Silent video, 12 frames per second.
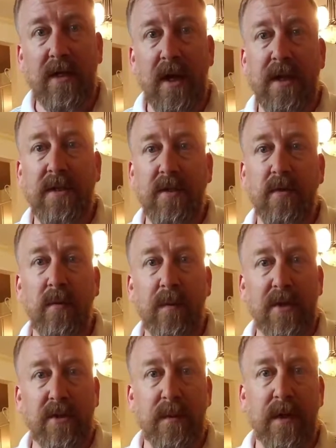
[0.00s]
I do a
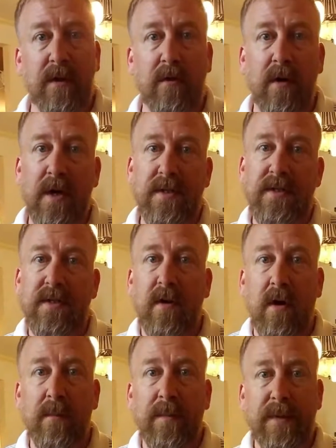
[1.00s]
measurement across
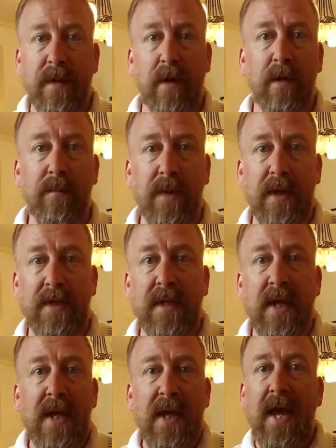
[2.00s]
armpit to armpit,
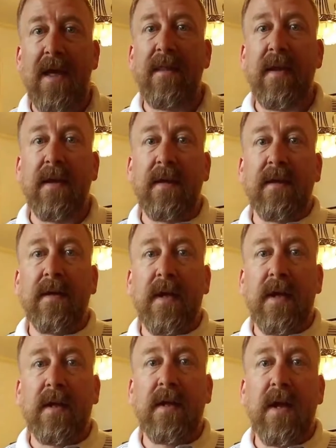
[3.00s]
and then
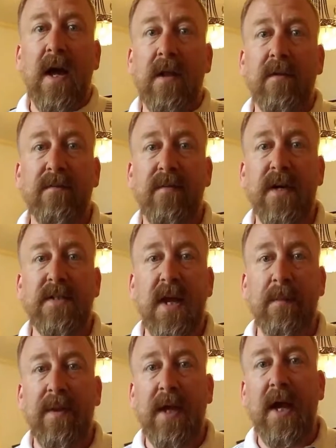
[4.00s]
the very
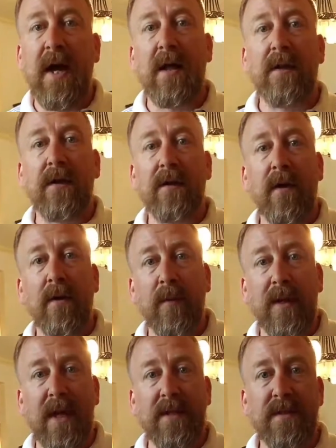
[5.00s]
top of the collar all the
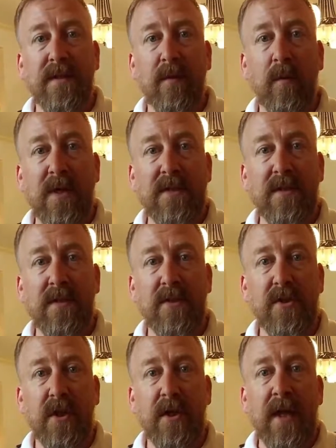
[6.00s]
way down to the waist of the
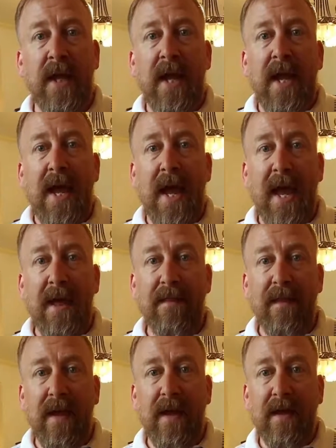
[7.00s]
shirt, and
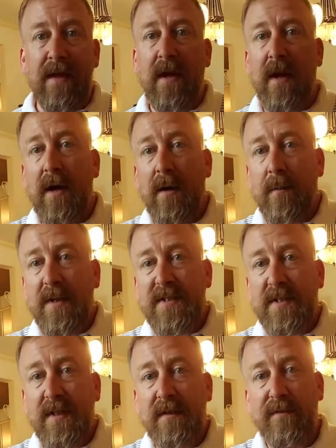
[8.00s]
then a
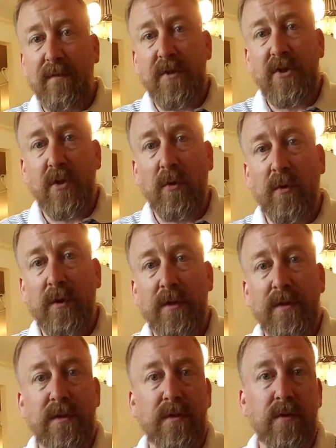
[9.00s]
sleeve from the shoulder
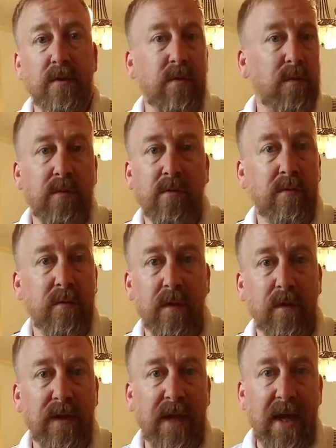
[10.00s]
to
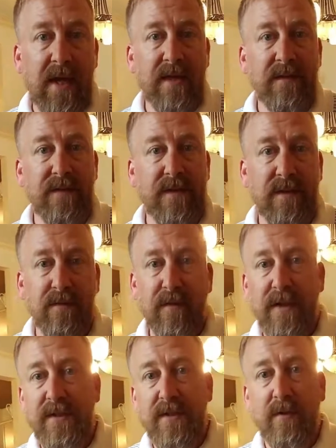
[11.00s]
the end if it's the
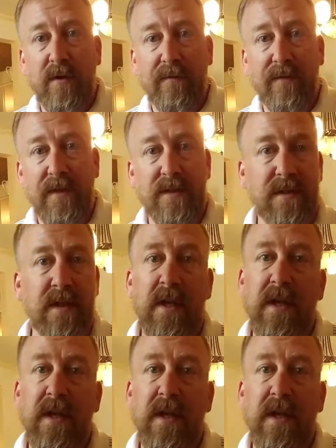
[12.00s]
wrist, or if it's